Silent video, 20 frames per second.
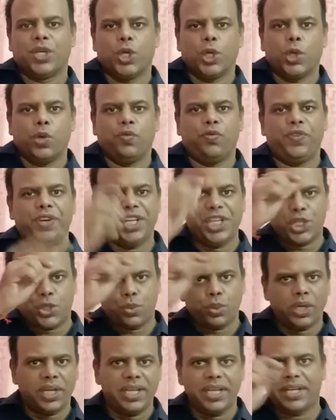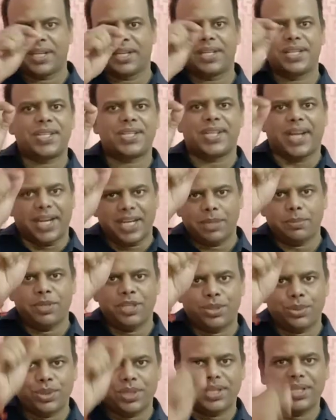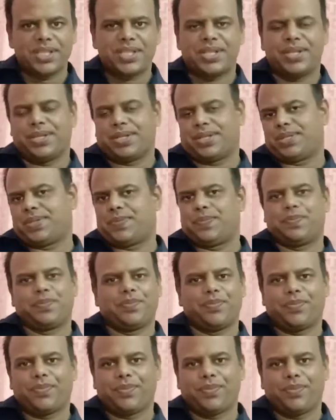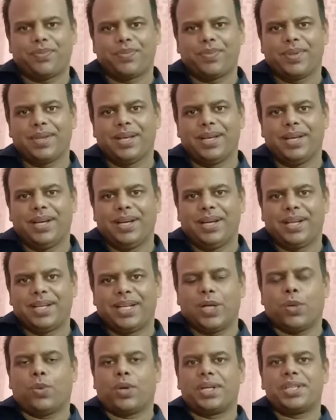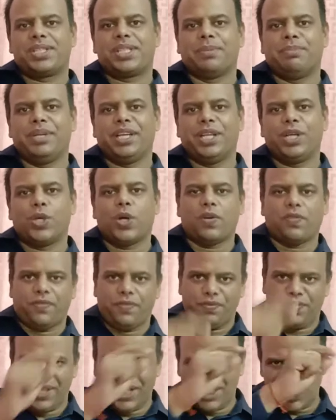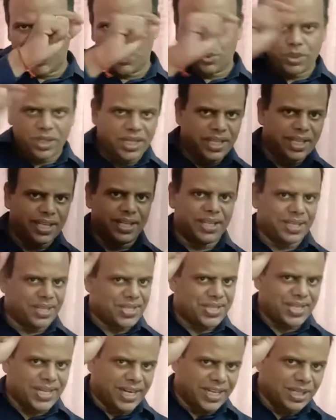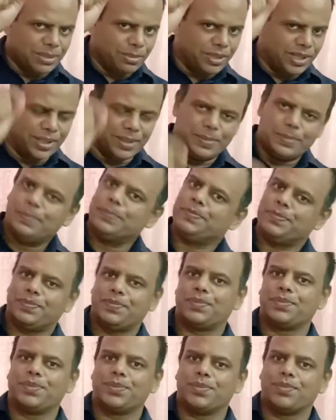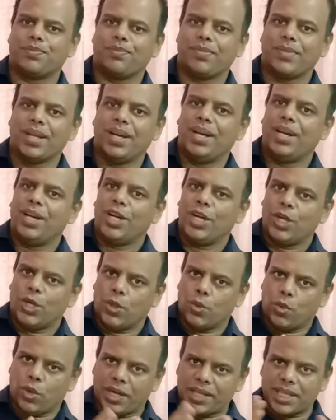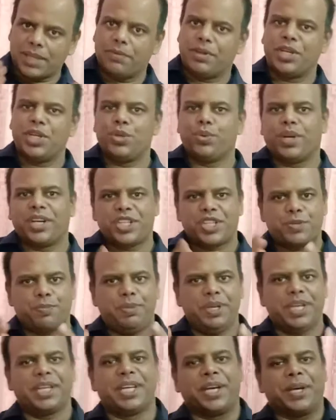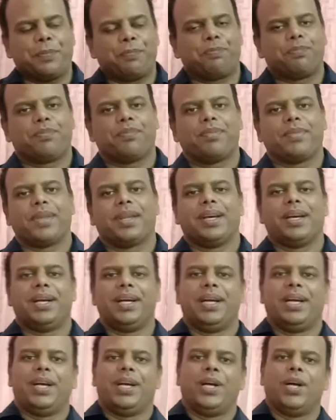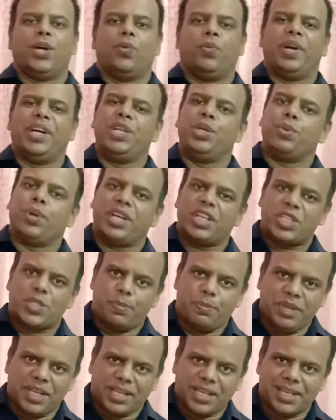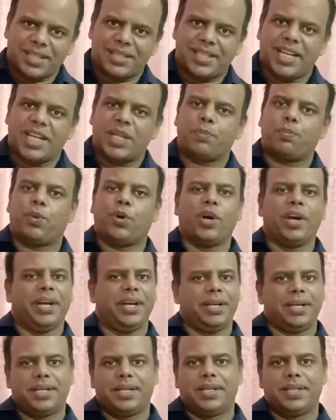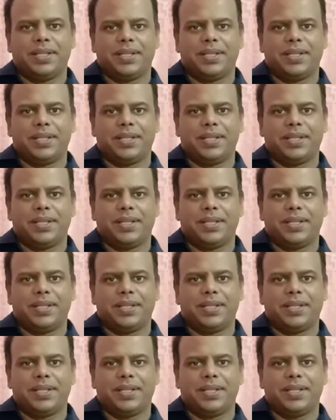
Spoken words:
visually understandable to the listeners. Now, what is the meaning of visually understandable? Whatever you are speaking, when you are speaking that point,